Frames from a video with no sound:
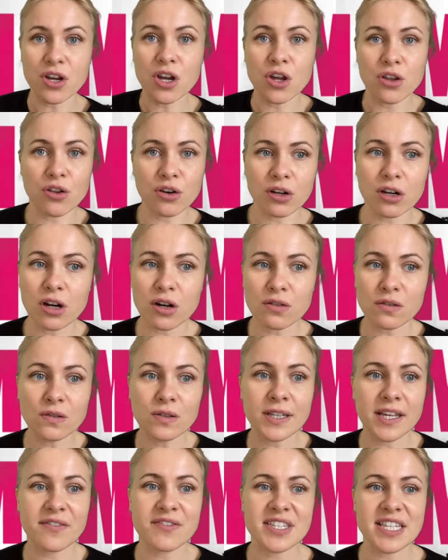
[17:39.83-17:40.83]
the coral
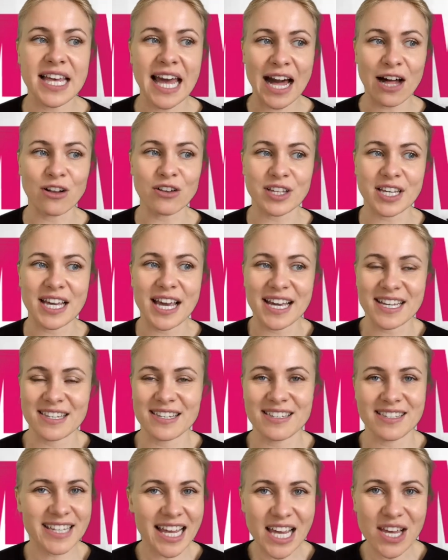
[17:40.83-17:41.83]
gives the algae a
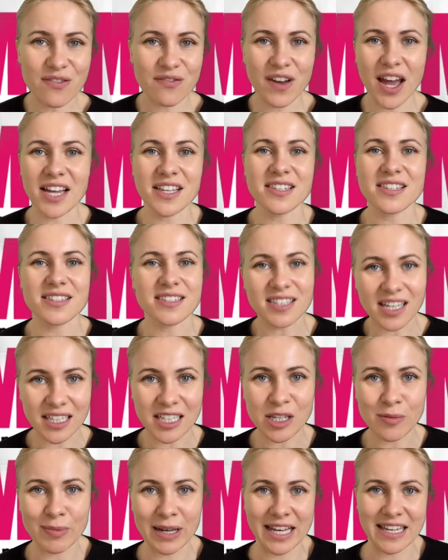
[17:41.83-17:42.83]
safe and sunny
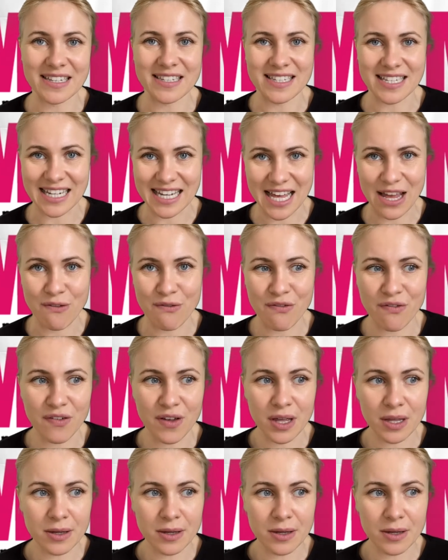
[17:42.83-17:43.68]
place to live.